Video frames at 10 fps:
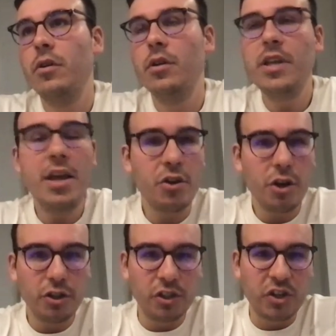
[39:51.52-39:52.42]
Yeah, you can
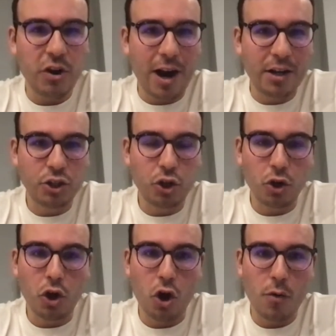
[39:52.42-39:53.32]
go to
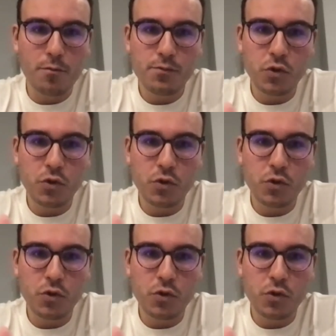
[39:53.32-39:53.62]
zerohash.com.